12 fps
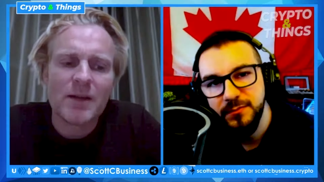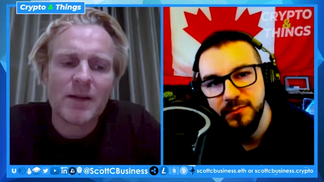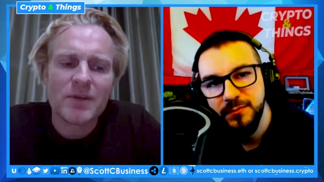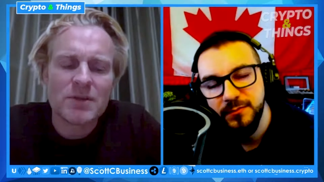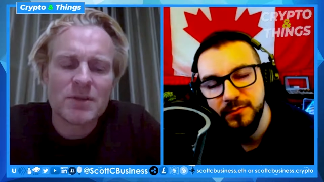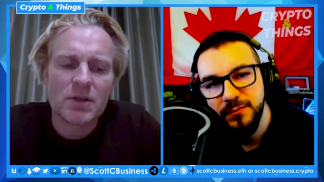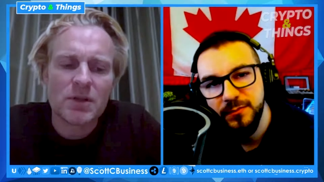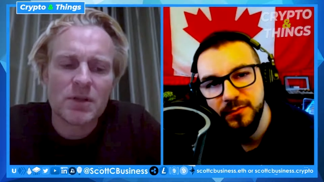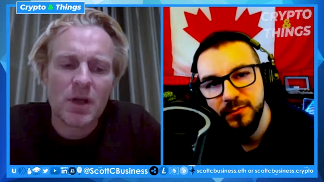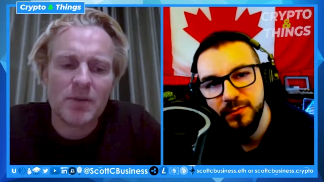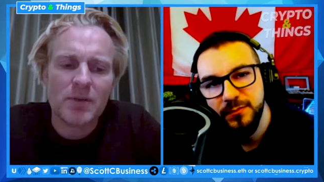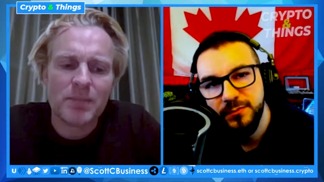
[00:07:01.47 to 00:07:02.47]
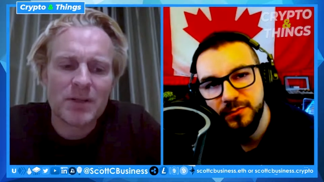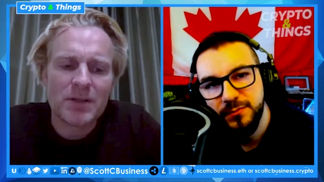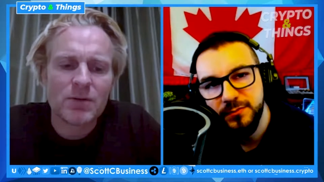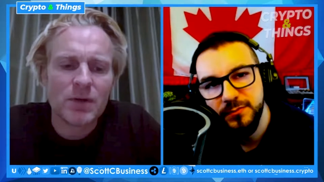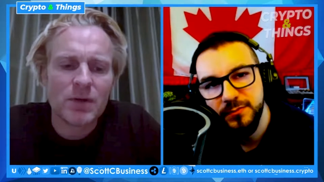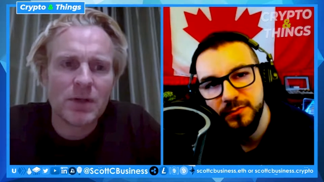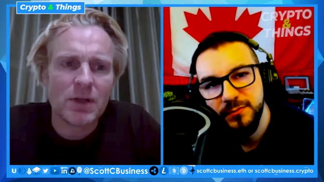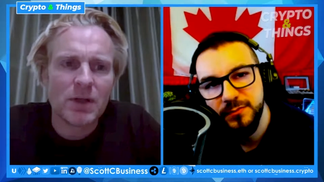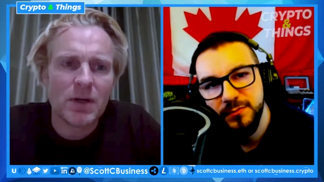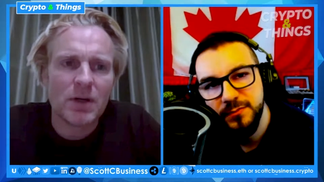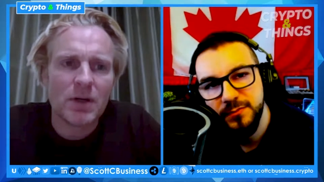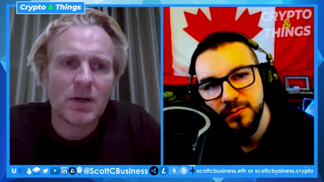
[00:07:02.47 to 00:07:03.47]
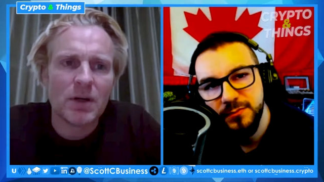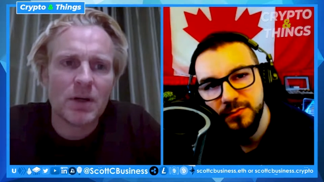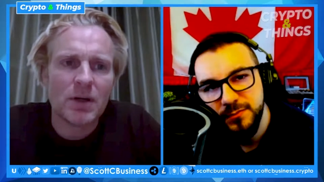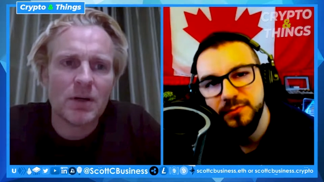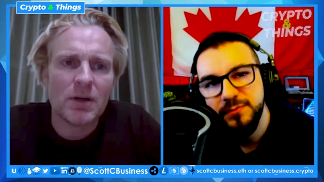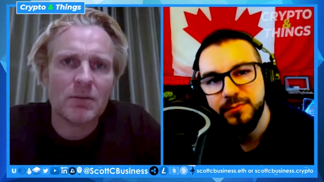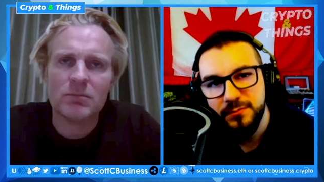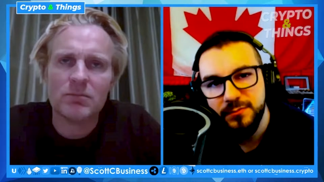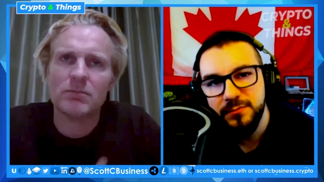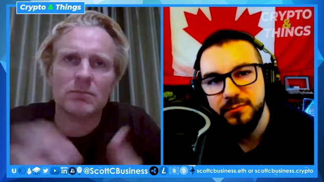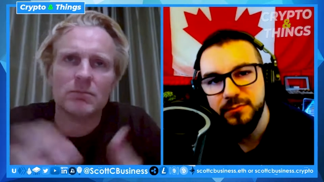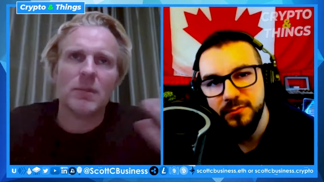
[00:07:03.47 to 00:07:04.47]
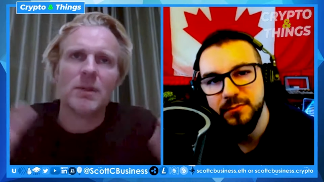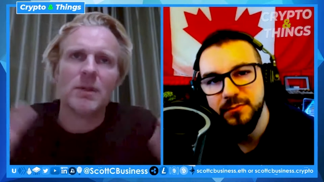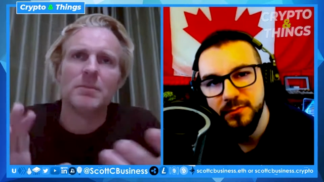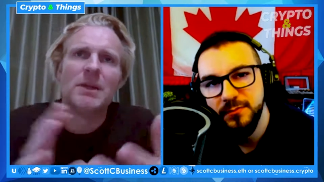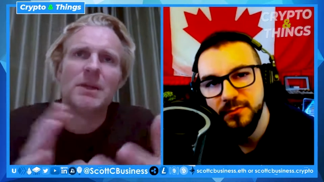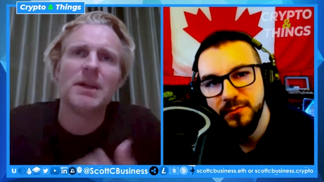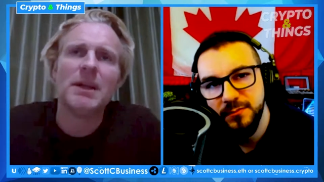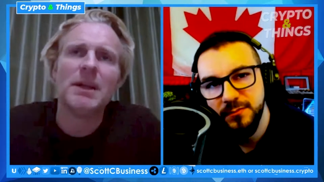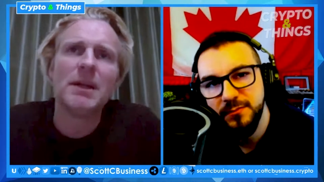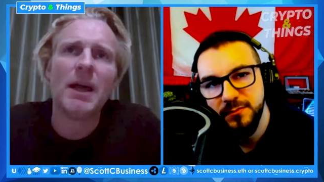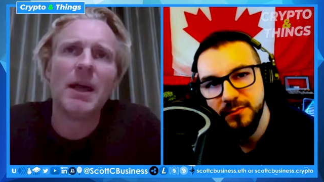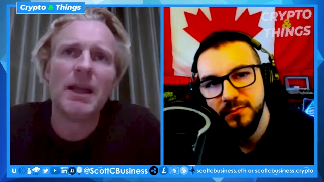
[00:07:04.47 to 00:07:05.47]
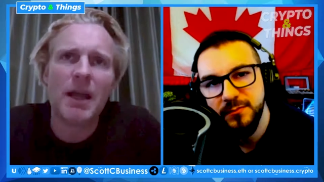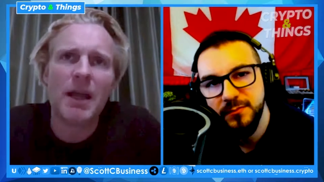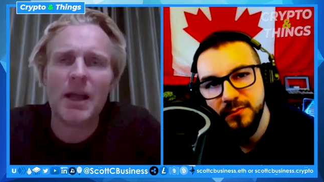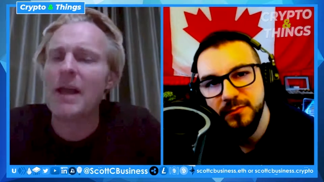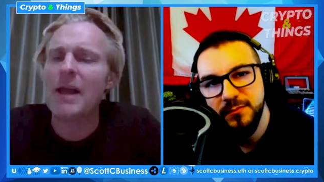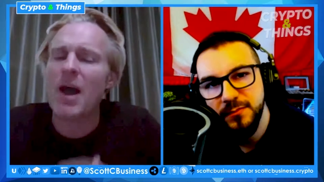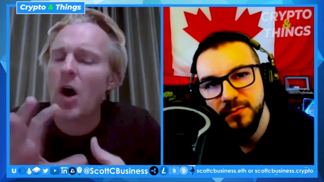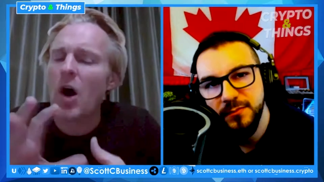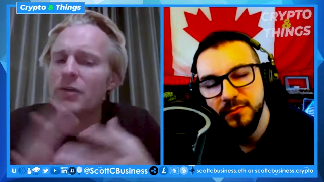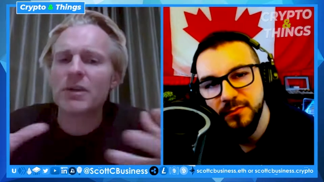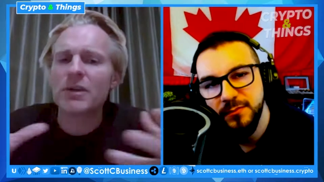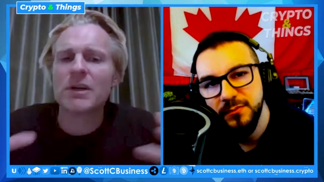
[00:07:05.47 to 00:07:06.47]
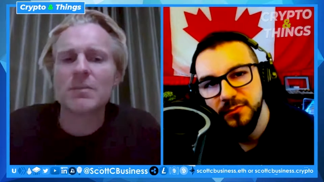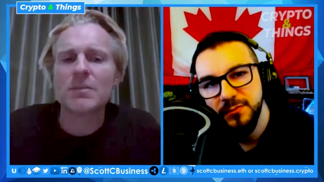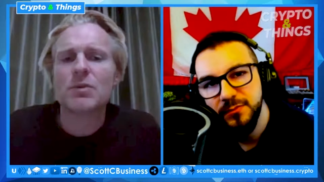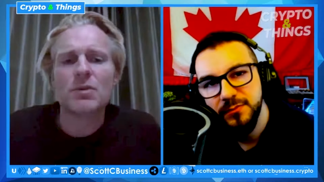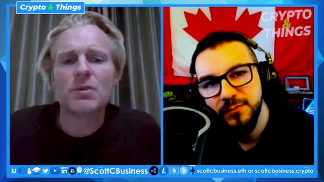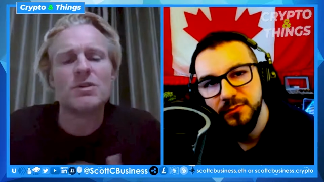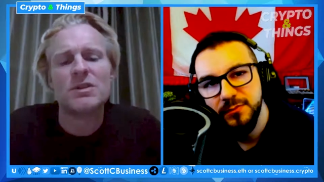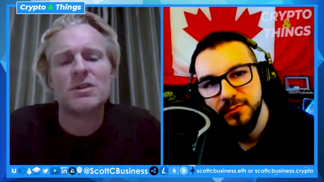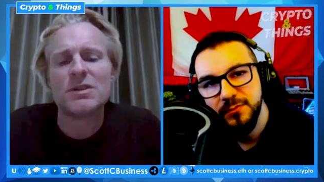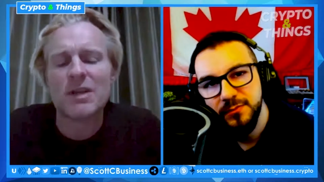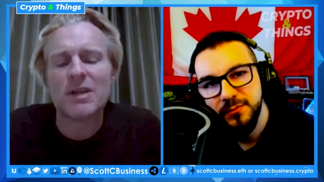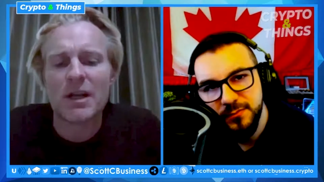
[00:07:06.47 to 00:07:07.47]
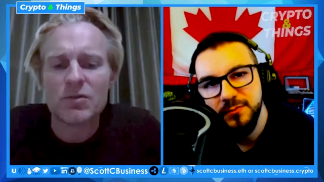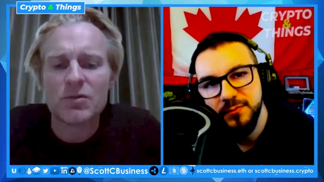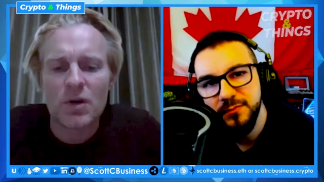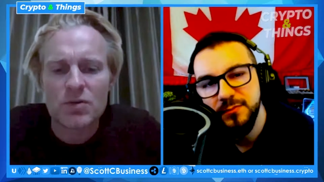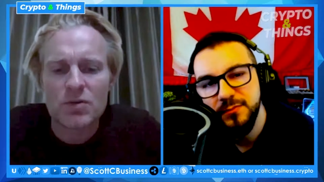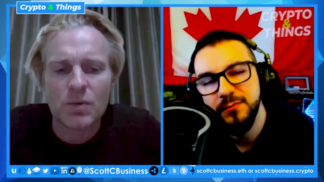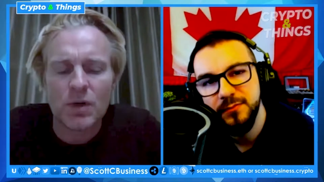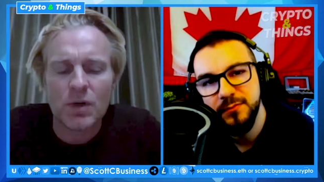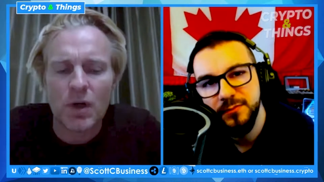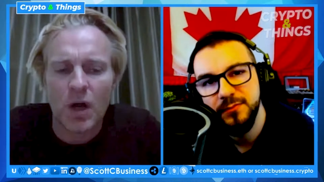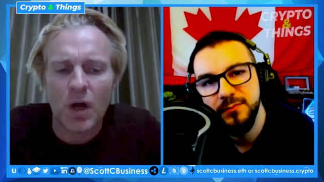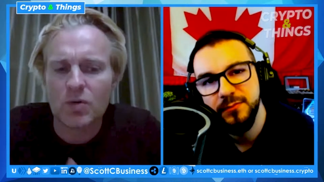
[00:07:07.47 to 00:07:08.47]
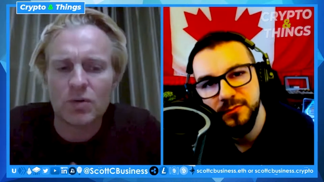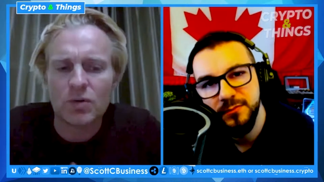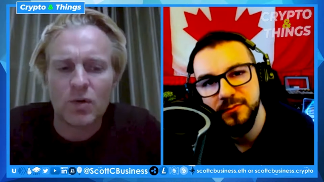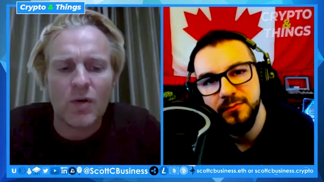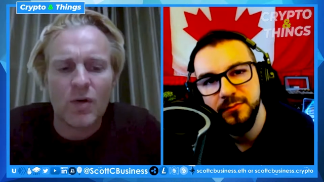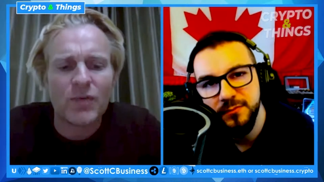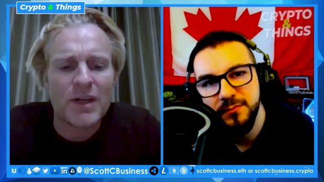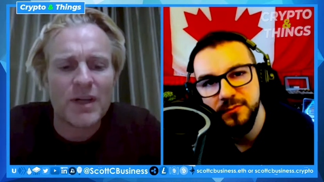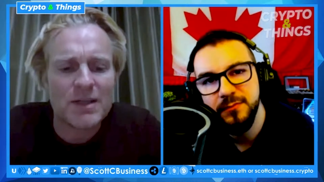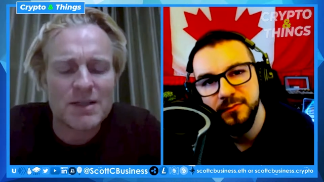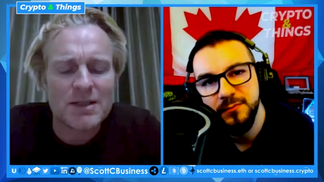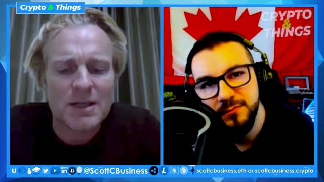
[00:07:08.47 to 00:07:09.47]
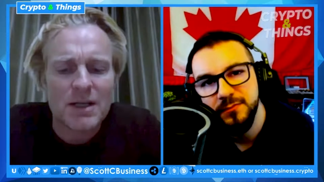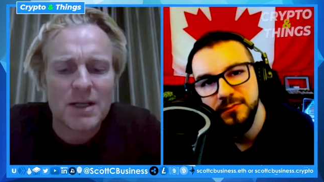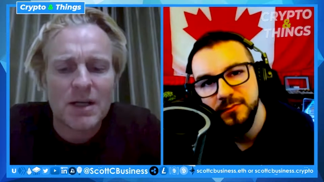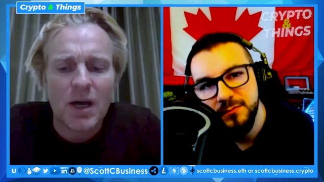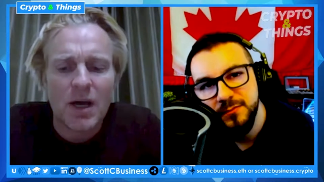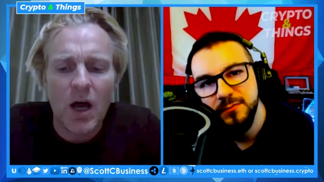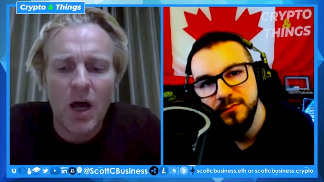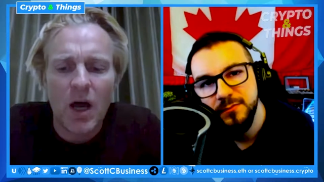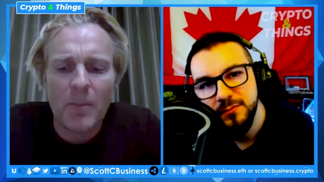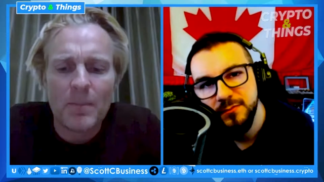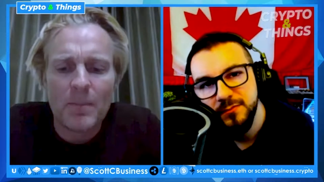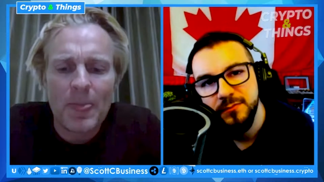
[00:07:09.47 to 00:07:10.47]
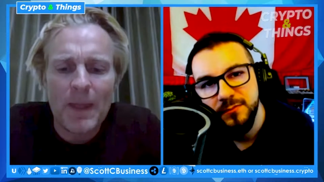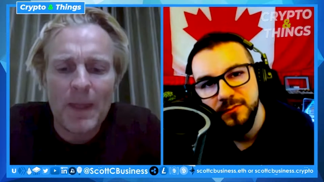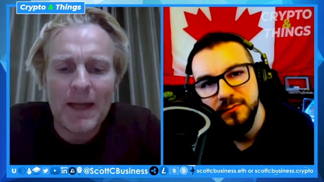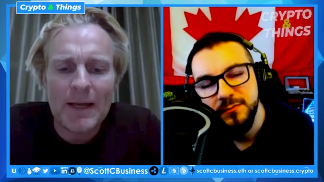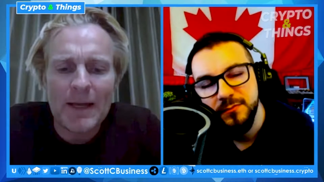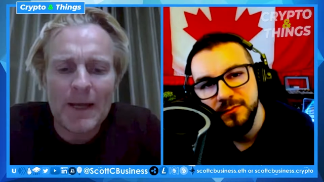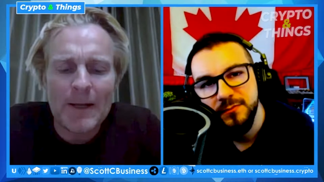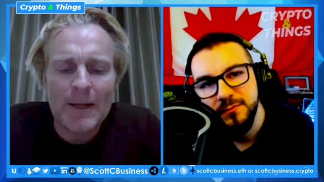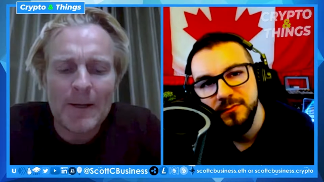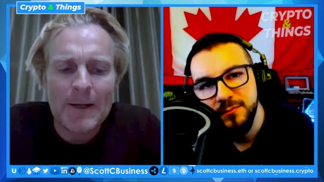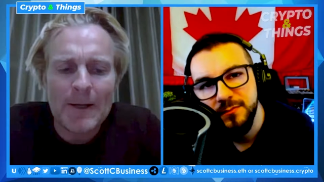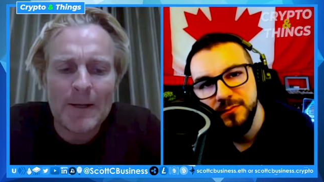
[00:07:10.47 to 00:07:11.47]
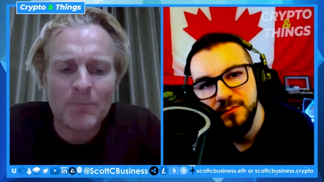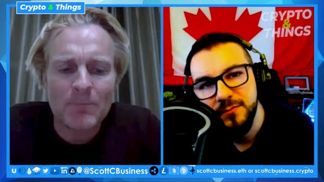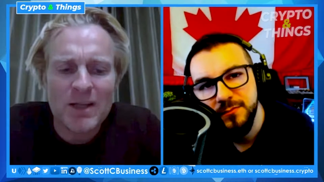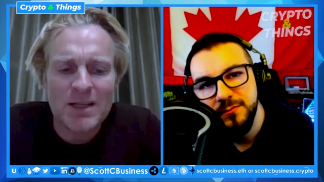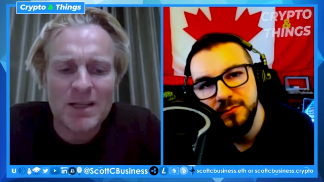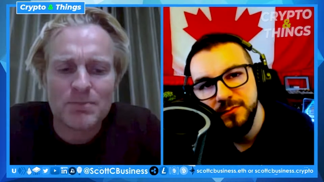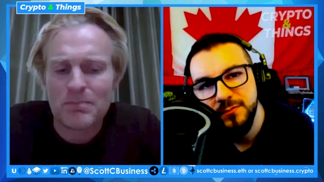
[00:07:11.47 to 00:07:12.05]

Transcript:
Speaker 1: invested uh, in Bitcoin uh, in, in the beginning, and, and, and other cryptocurrencies that I thought were uh, good offerings. Um, and, and, and, and that's